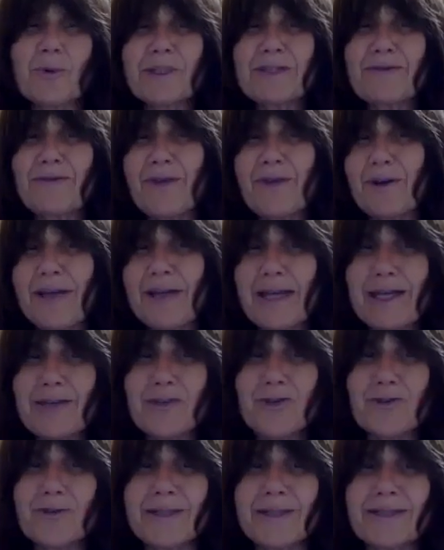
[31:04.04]
What's very
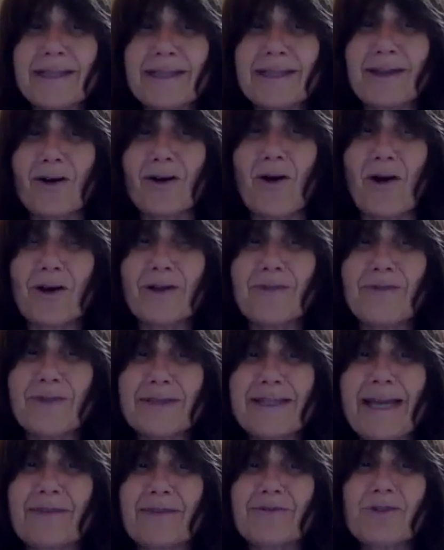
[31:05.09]
interesting that all of
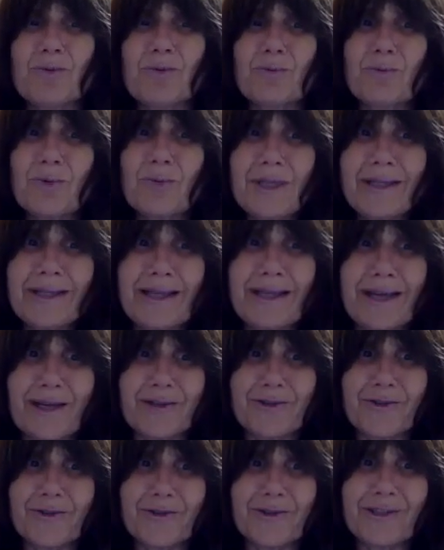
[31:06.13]
us have to really
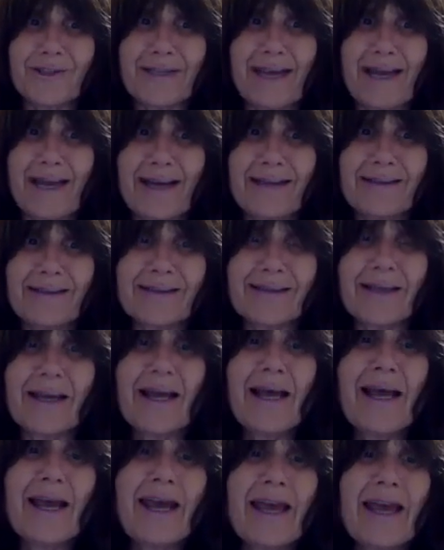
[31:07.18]
understand,
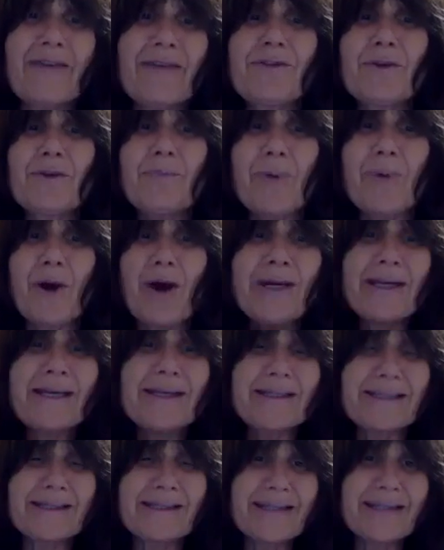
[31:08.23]
if the body
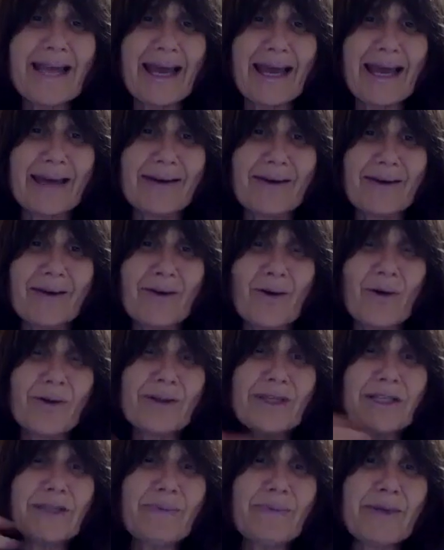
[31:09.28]
is dead and all
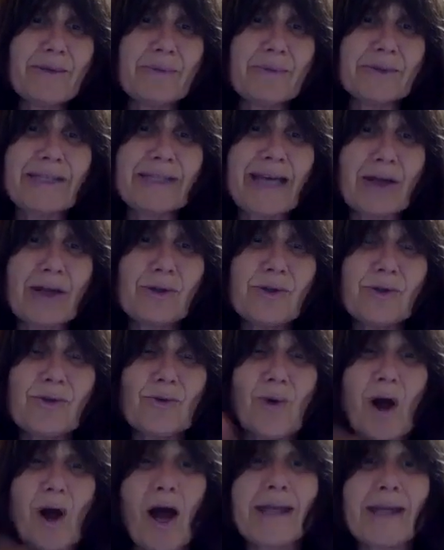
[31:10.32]
these people tell
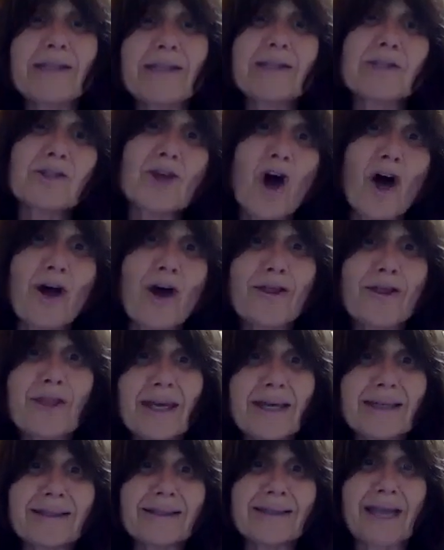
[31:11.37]
you, I saw
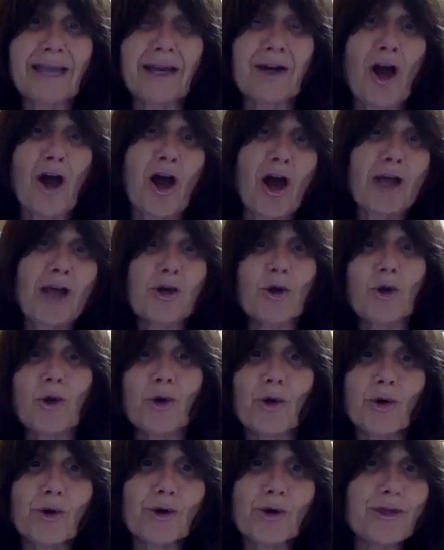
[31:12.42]
this and I
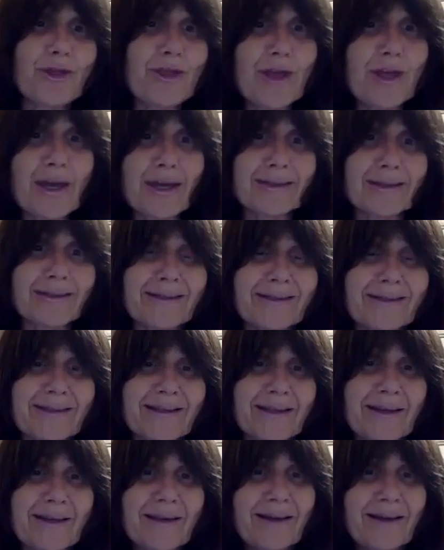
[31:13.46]
heard this,